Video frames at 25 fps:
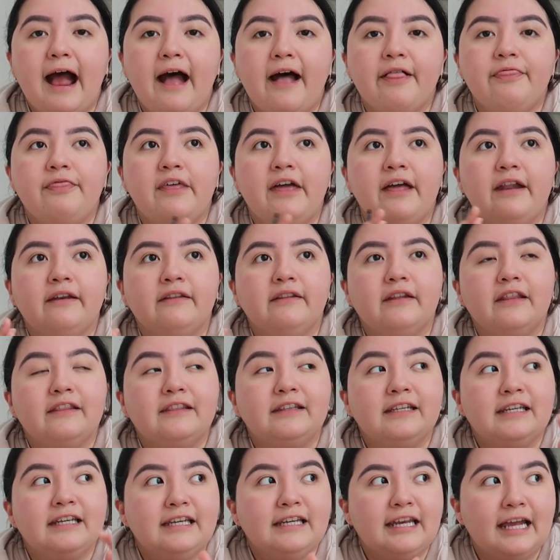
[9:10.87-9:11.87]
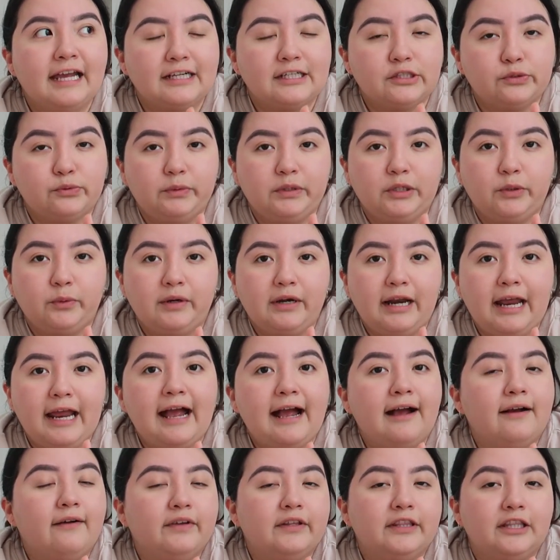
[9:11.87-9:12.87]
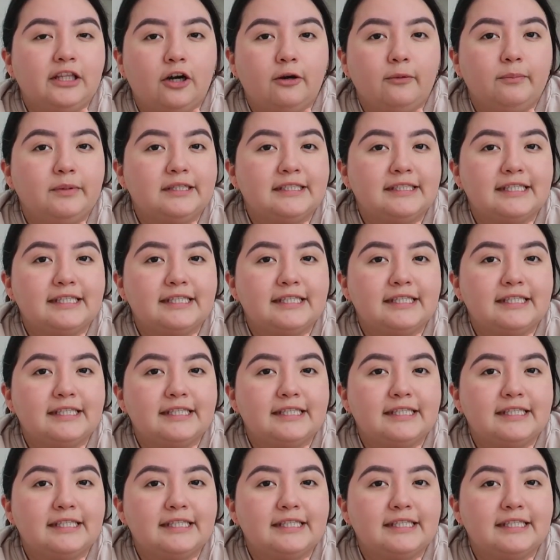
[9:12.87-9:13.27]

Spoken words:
and then next week when I have a therapy